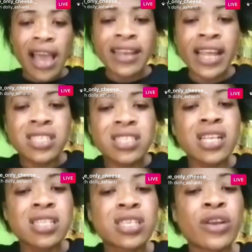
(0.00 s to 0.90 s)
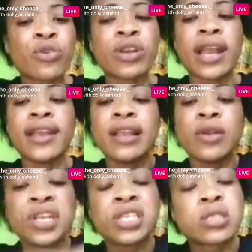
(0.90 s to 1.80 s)
and then still turn around and deal
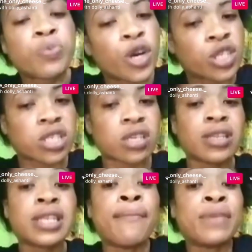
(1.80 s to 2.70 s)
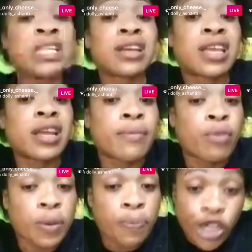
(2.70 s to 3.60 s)
with this person. That means you care
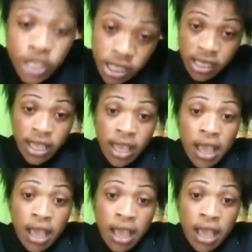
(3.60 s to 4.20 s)
about the person.